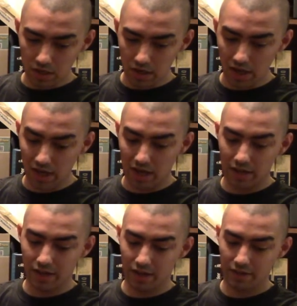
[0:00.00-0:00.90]

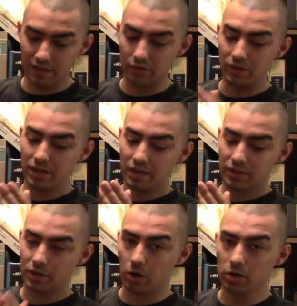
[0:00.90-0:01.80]
Now,
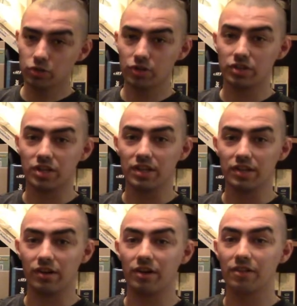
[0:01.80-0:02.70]
the cartridge in
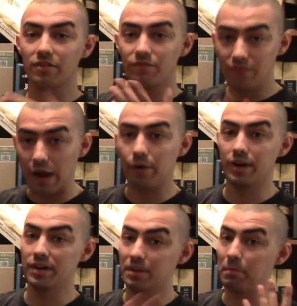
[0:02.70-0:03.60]
these guns
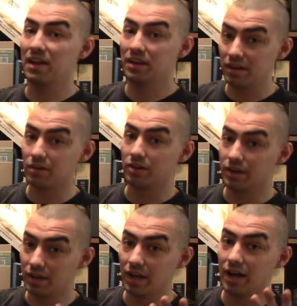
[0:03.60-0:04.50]
varied depending
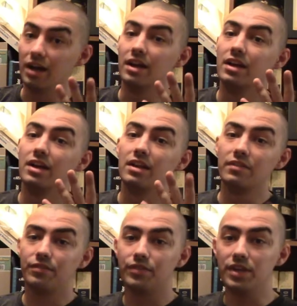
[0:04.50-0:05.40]
on
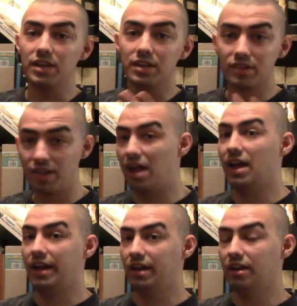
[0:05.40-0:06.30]
the
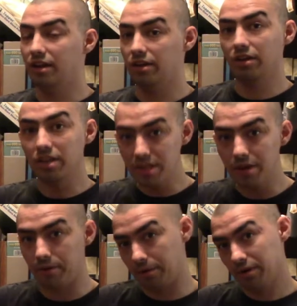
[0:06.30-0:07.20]
design and the
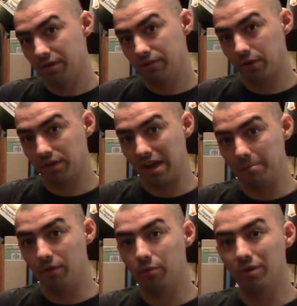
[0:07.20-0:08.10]
year. For
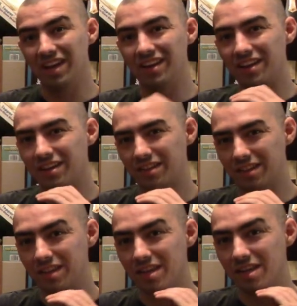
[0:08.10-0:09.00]
example, when
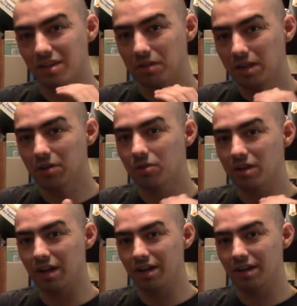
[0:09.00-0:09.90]
the Galil
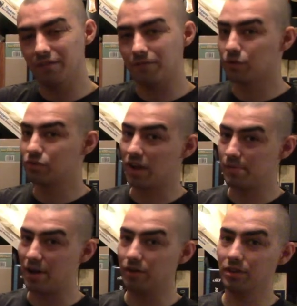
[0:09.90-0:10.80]
gun first came
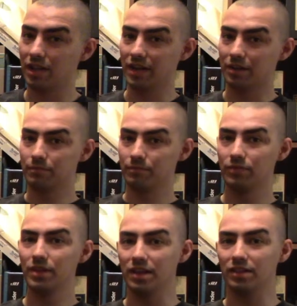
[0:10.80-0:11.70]
out, like
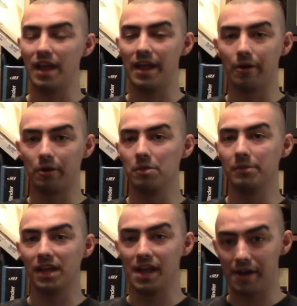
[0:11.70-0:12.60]
this, the ARM
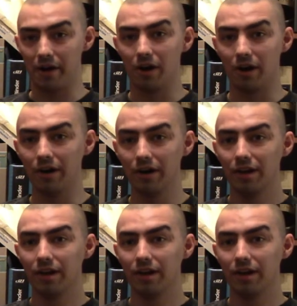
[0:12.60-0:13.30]
and AAR,